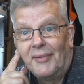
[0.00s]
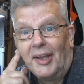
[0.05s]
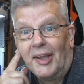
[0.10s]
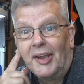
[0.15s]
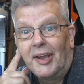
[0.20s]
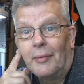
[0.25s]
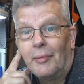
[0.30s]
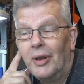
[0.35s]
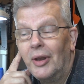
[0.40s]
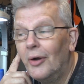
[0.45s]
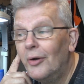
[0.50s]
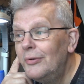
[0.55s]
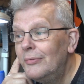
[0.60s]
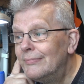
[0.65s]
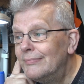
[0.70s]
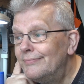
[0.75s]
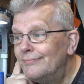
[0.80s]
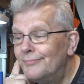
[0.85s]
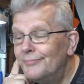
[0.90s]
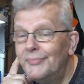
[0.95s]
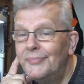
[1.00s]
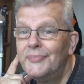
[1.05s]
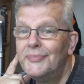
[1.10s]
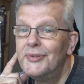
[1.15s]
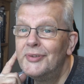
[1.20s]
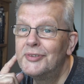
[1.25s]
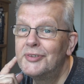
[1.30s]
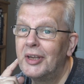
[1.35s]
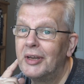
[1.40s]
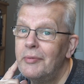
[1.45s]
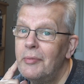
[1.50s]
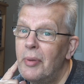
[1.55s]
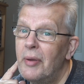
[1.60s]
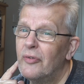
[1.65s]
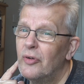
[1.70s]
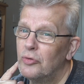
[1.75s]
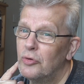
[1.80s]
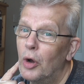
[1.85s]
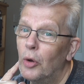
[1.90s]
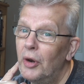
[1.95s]
come along. It's going to be a
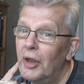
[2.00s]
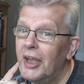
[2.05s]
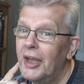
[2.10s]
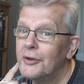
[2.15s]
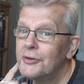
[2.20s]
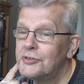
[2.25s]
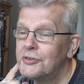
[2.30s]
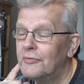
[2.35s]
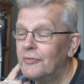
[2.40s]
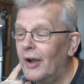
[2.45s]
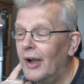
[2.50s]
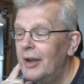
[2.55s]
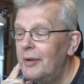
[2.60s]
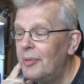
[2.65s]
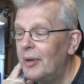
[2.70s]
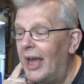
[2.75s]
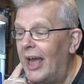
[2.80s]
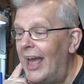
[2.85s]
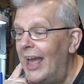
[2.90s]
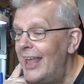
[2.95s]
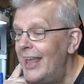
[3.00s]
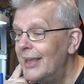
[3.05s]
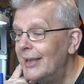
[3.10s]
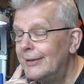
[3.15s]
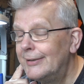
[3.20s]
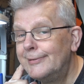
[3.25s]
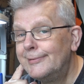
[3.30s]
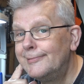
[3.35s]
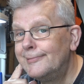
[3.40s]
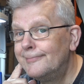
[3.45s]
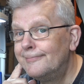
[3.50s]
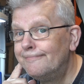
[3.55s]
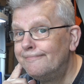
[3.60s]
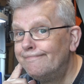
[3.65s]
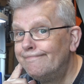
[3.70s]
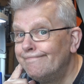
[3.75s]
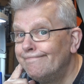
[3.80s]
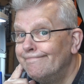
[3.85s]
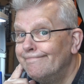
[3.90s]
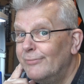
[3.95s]
bit of a roller coaster ride, but hey,
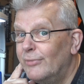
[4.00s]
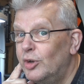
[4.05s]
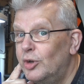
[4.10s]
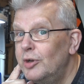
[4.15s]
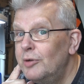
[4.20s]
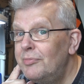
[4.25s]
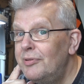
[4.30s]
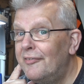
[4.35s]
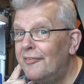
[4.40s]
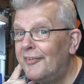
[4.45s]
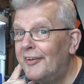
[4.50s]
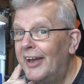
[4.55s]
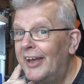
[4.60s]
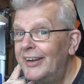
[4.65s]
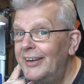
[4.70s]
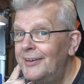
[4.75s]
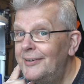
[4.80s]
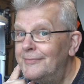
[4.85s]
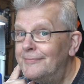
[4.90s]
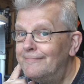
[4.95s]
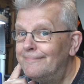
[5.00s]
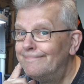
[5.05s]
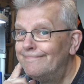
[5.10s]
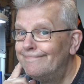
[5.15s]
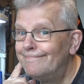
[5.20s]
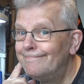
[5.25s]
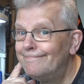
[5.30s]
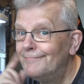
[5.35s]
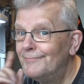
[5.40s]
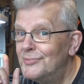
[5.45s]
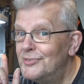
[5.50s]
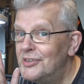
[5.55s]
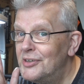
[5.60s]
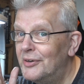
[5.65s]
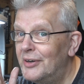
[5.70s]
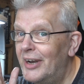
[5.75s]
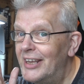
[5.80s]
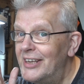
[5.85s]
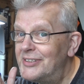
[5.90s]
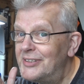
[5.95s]
could be fun. Till
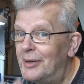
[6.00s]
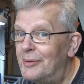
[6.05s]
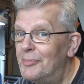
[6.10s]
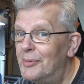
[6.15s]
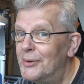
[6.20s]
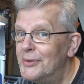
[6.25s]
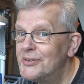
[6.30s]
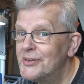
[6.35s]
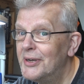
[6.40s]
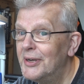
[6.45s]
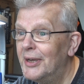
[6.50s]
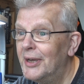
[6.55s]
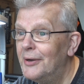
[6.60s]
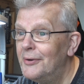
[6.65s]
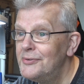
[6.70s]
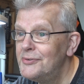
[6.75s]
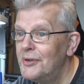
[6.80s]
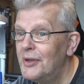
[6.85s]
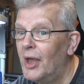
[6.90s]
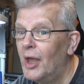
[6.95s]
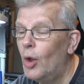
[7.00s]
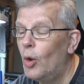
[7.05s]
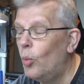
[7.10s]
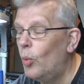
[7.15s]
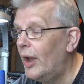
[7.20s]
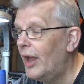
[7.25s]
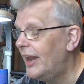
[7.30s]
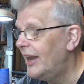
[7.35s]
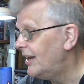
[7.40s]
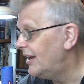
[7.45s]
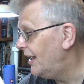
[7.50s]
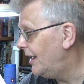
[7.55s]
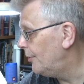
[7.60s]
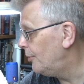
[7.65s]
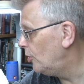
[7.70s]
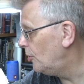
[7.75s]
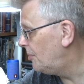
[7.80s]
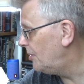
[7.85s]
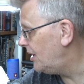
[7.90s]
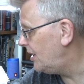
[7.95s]
next time, boys and girls, when it
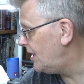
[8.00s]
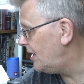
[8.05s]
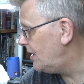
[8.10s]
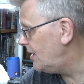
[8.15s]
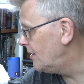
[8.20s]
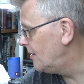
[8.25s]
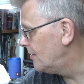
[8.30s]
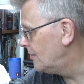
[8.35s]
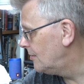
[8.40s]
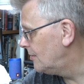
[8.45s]
will be,